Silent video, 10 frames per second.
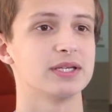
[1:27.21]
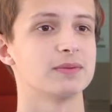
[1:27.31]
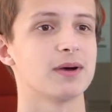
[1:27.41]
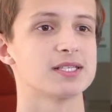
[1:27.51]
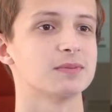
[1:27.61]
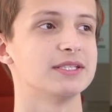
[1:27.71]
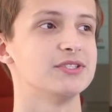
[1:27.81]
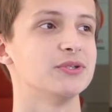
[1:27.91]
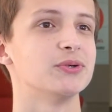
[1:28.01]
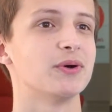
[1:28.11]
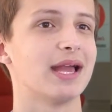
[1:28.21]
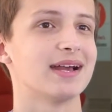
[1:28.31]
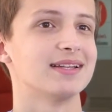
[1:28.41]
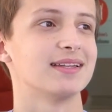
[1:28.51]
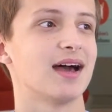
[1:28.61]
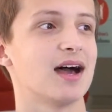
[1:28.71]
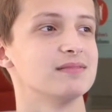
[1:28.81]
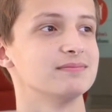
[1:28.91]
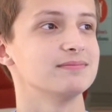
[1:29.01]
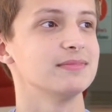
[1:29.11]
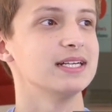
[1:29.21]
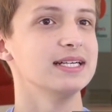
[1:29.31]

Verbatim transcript: we can possibly do. And um,